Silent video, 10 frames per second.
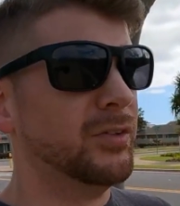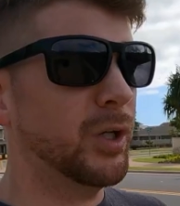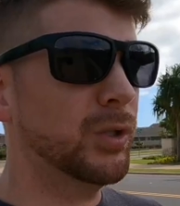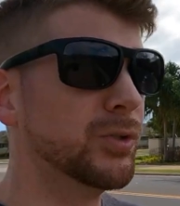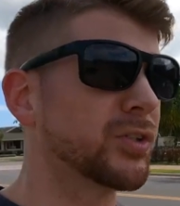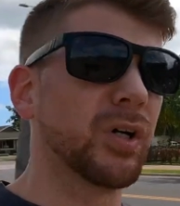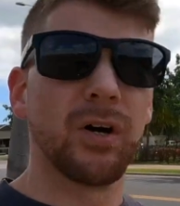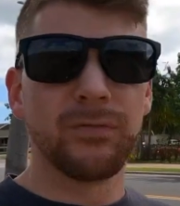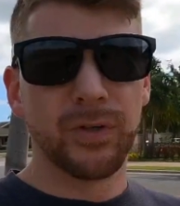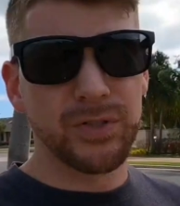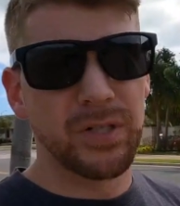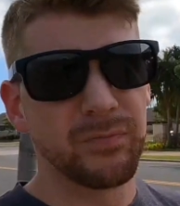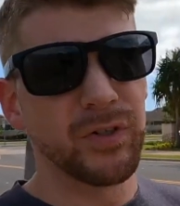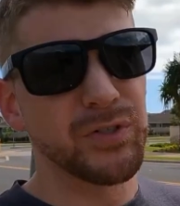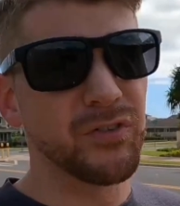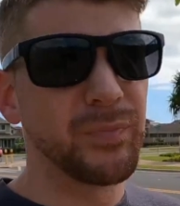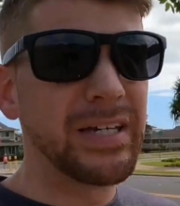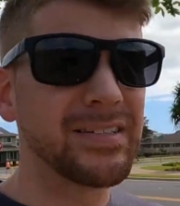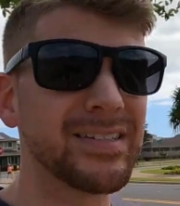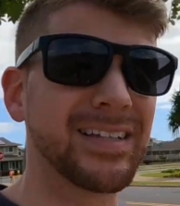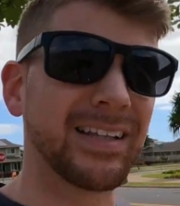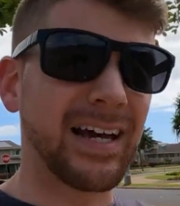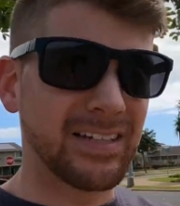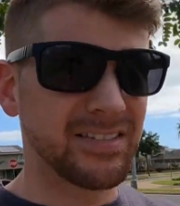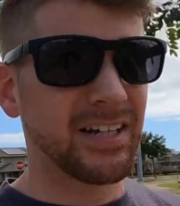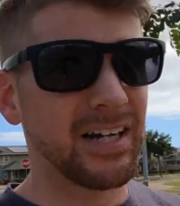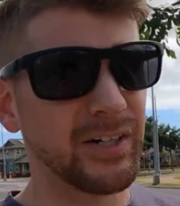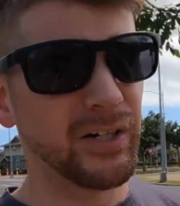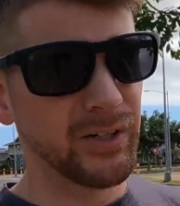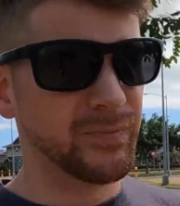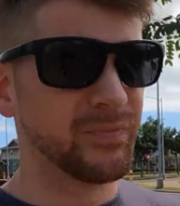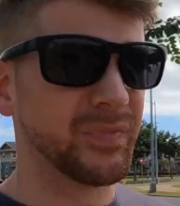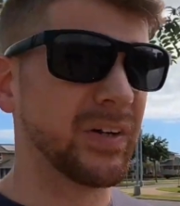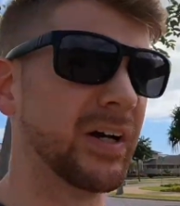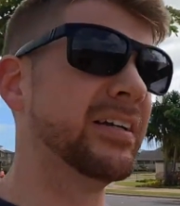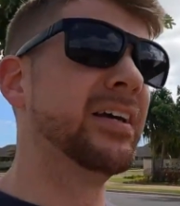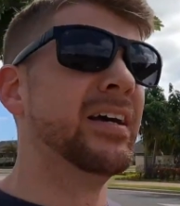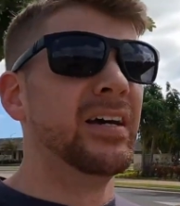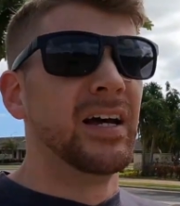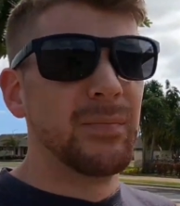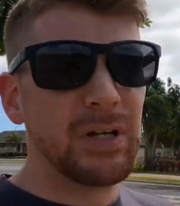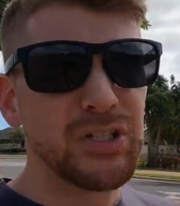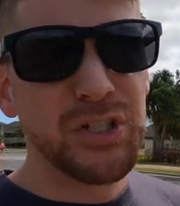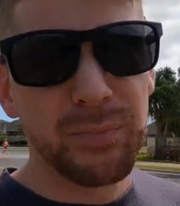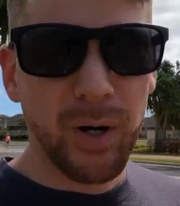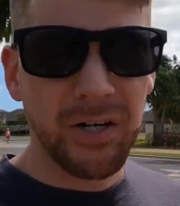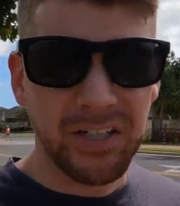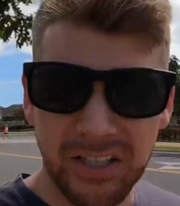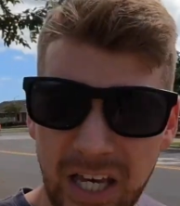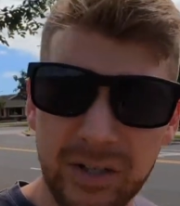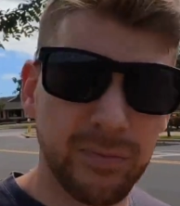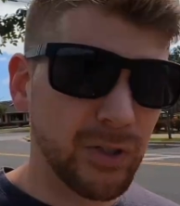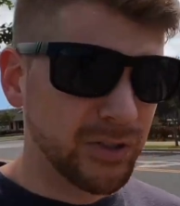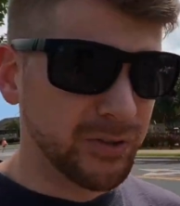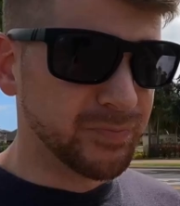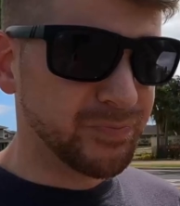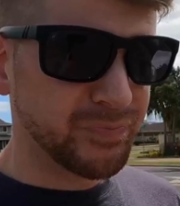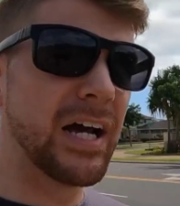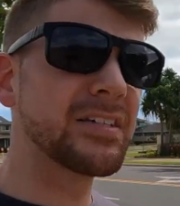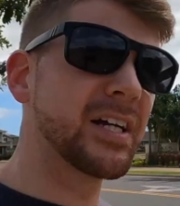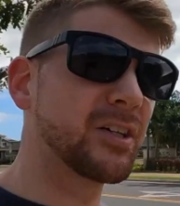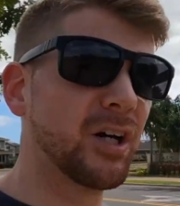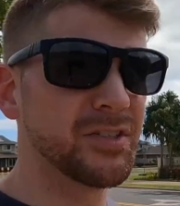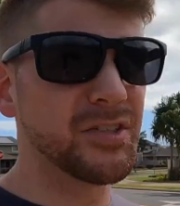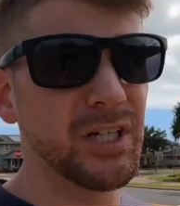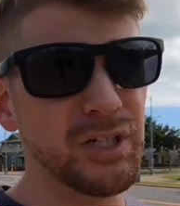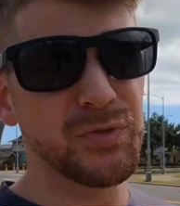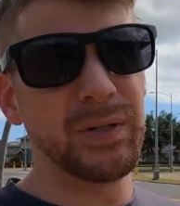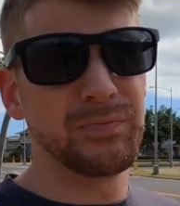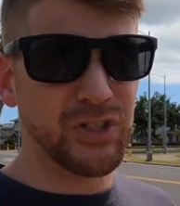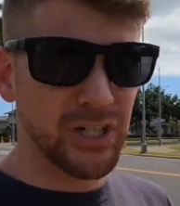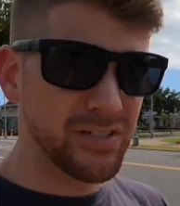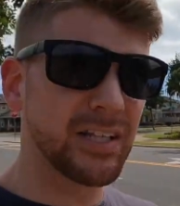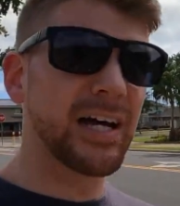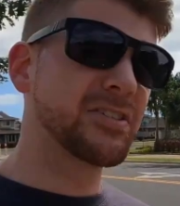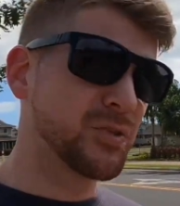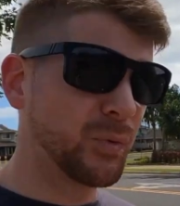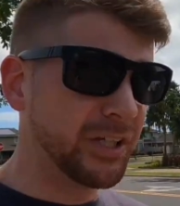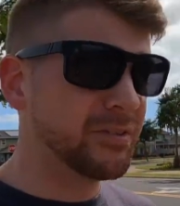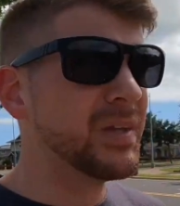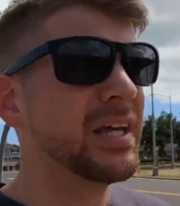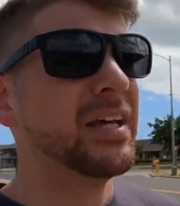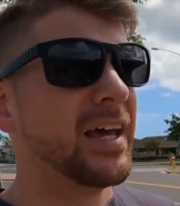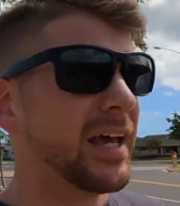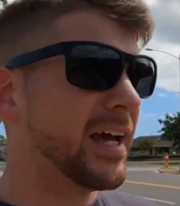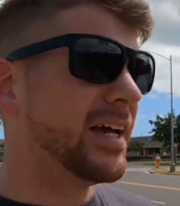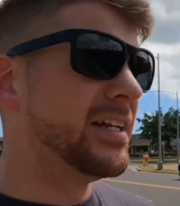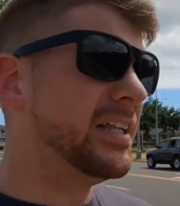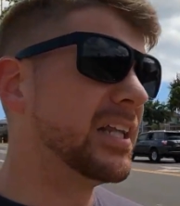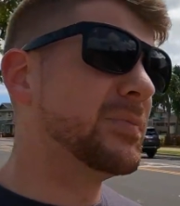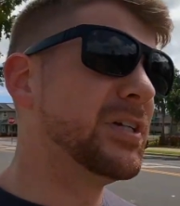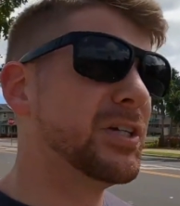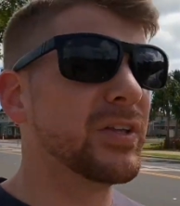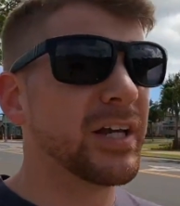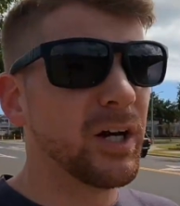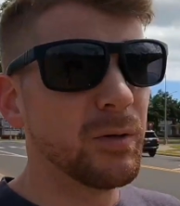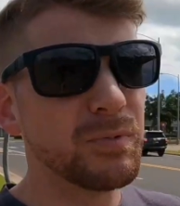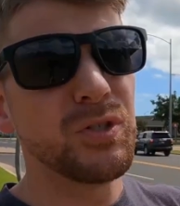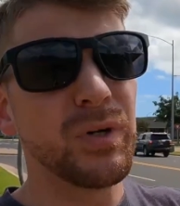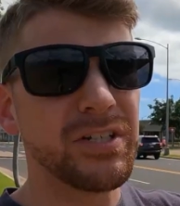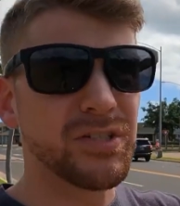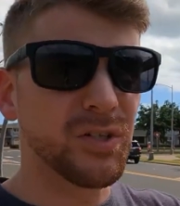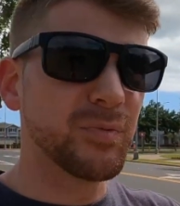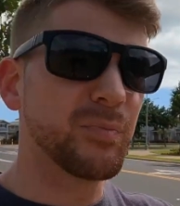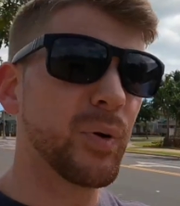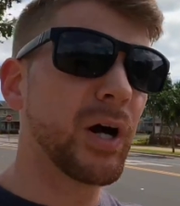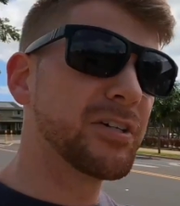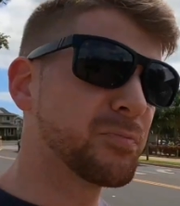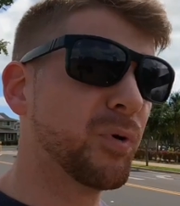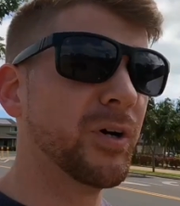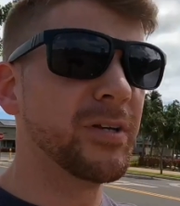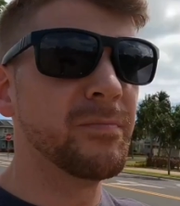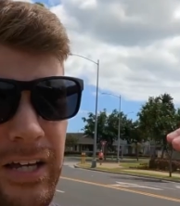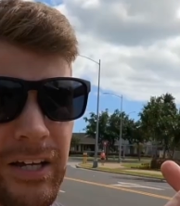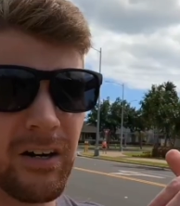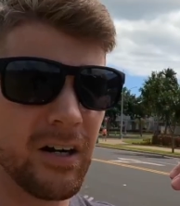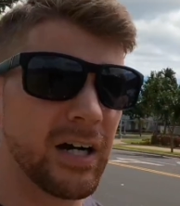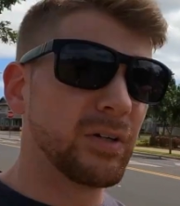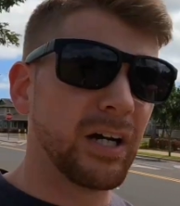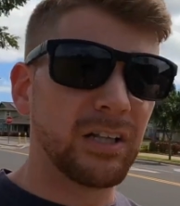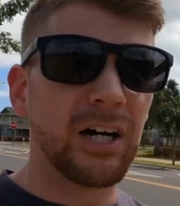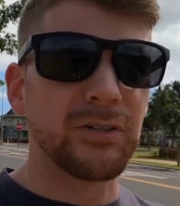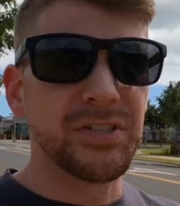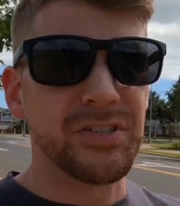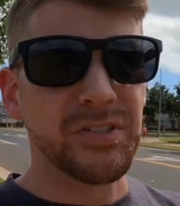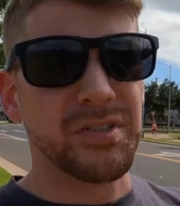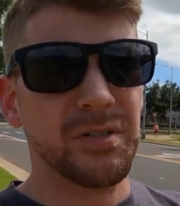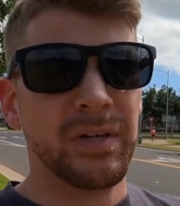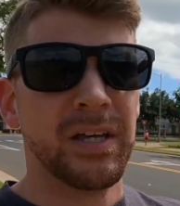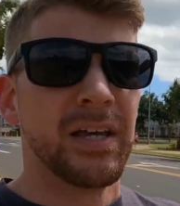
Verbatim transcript: Those are first come, first serve basis, last that I heard, all right? I mentioned the park at Keomoku. Last I called the sales rep just last week, and he let me know that up to a certain price point, they are at a lottery system.